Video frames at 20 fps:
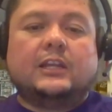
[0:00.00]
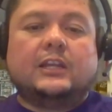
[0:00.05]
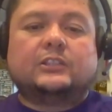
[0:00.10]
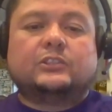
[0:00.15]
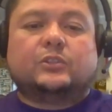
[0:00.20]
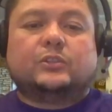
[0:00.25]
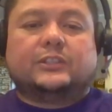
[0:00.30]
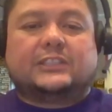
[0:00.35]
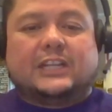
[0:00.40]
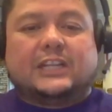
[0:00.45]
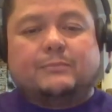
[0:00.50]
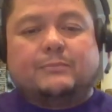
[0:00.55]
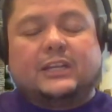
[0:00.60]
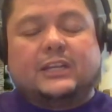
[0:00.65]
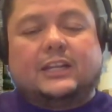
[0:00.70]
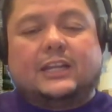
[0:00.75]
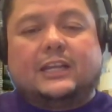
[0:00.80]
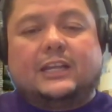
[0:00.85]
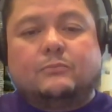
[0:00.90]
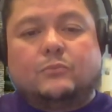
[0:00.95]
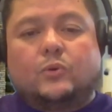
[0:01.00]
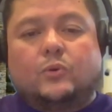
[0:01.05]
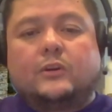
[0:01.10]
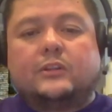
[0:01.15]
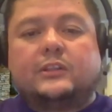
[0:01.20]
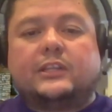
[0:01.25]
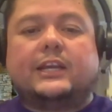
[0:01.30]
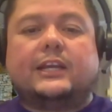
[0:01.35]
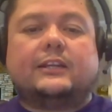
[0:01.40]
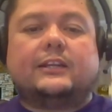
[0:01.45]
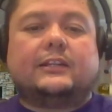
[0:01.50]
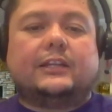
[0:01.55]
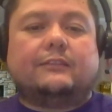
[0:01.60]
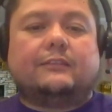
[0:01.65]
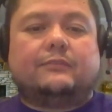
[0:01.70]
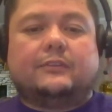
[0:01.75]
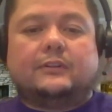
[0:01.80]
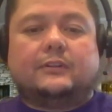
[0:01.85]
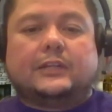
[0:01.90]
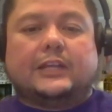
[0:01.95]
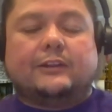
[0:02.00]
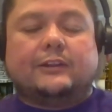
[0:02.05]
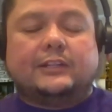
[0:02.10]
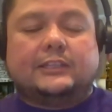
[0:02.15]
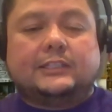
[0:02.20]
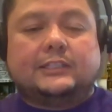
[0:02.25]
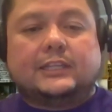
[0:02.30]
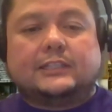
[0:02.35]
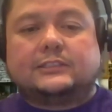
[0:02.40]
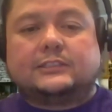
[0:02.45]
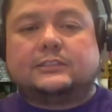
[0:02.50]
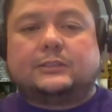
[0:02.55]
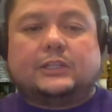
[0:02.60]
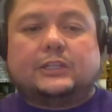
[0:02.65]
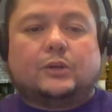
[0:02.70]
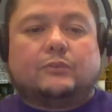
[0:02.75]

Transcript: So it's going to be aligned more on that. If anything that's